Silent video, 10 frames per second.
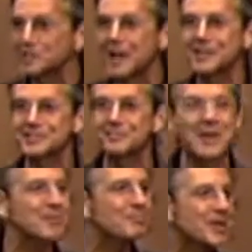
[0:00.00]
times as
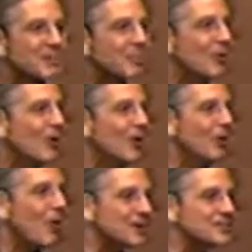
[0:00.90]
many people
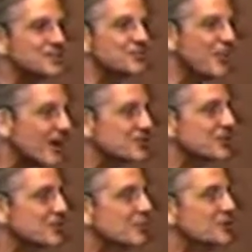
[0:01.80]
watching this fire is
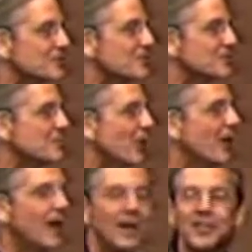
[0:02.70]
going to be in church tomorrow.
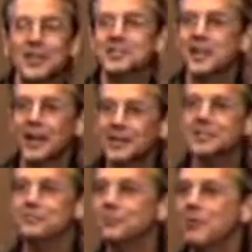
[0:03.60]
And then he said, I
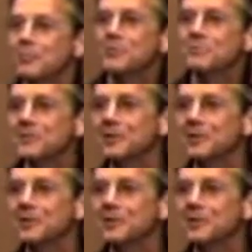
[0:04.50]
guess if we want people to